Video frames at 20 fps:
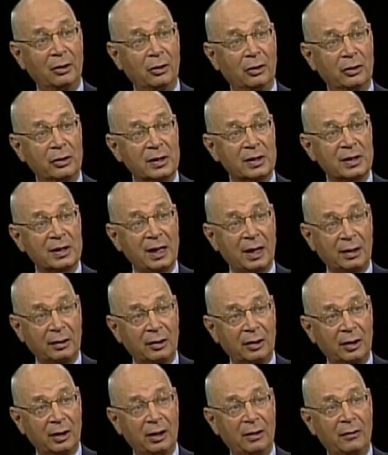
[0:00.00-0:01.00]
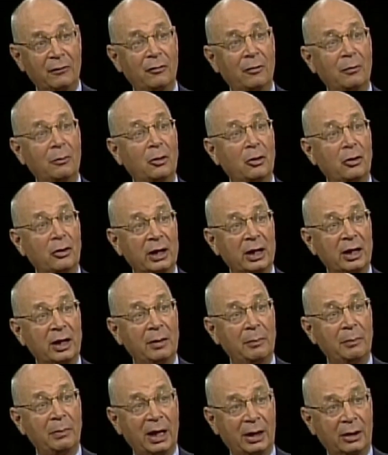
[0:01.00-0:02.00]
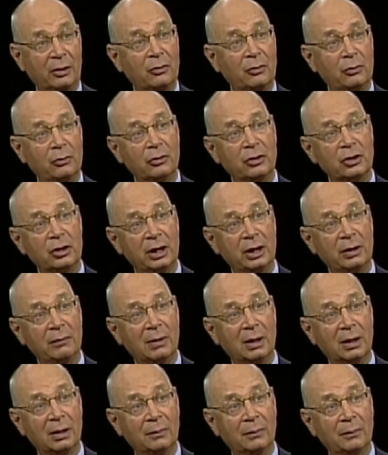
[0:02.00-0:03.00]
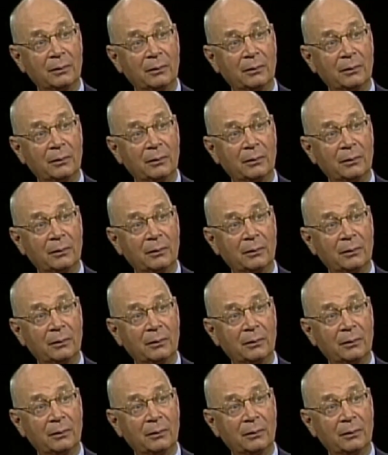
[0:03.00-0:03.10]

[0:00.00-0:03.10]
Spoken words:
on Saturday from Montreal back to Geneva.